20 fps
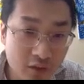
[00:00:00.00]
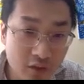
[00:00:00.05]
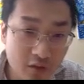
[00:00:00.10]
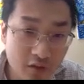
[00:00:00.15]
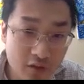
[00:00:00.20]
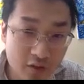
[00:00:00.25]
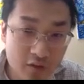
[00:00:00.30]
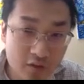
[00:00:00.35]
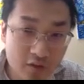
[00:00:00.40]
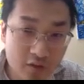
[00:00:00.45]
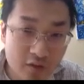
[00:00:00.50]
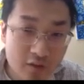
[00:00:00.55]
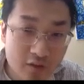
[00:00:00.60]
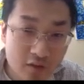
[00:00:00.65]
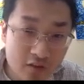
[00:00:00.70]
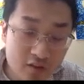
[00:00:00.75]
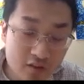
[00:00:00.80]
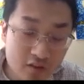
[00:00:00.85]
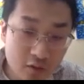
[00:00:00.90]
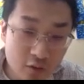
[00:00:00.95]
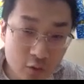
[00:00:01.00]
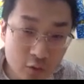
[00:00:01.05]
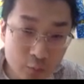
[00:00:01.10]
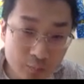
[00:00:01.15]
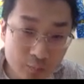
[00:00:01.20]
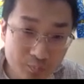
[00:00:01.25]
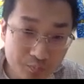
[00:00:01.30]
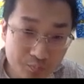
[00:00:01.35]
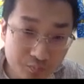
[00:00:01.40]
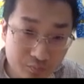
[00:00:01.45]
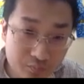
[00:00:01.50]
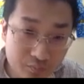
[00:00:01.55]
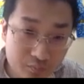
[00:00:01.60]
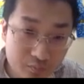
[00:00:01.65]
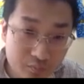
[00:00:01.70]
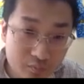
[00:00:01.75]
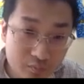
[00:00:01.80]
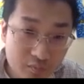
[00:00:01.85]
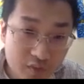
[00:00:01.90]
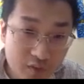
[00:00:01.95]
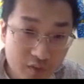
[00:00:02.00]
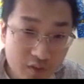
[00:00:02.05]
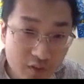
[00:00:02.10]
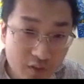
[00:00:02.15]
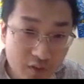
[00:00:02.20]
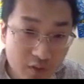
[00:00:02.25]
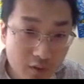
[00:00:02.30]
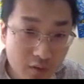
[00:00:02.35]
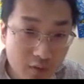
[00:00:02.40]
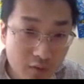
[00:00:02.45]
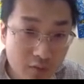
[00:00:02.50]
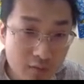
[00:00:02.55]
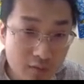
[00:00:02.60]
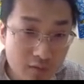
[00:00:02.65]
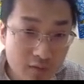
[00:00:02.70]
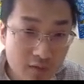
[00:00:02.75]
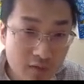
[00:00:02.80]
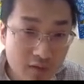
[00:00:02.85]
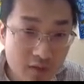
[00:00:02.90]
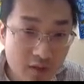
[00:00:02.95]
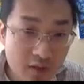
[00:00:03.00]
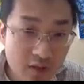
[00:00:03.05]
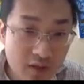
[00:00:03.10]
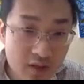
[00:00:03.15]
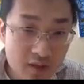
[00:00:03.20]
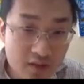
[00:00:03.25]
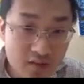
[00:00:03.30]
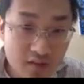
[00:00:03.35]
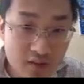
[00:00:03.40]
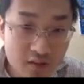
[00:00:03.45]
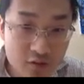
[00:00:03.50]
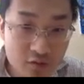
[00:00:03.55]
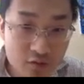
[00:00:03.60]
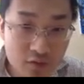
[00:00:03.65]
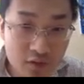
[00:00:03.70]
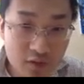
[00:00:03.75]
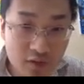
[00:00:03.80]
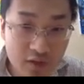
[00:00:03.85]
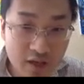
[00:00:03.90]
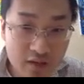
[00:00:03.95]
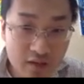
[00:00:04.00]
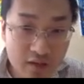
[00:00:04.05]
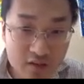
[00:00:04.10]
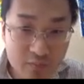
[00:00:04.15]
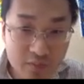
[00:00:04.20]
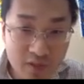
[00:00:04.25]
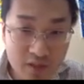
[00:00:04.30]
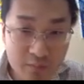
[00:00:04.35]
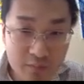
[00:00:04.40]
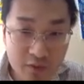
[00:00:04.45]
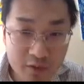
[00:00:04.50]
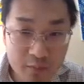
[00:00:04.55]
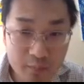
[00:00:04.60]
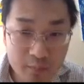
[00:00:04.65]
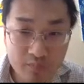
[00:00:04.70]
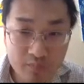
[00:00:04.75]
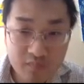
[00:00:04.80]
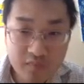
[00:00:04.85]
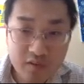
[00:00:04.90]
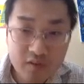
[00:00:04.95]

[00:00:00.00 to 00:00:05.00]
Okay, so in Cass Literal Lines paper,